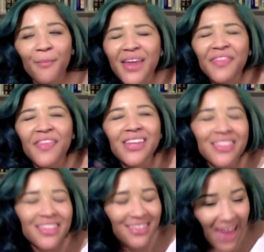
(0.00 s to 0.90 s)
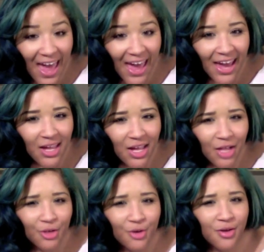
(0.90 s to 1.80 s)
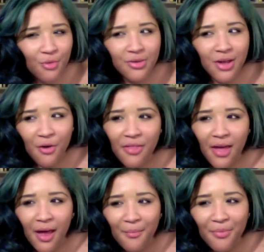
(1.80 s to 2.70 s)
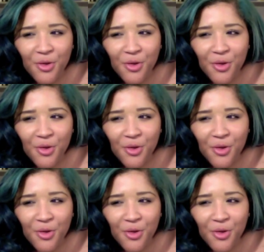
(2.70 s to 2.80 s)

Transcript: but at the end of the day, you don't know them.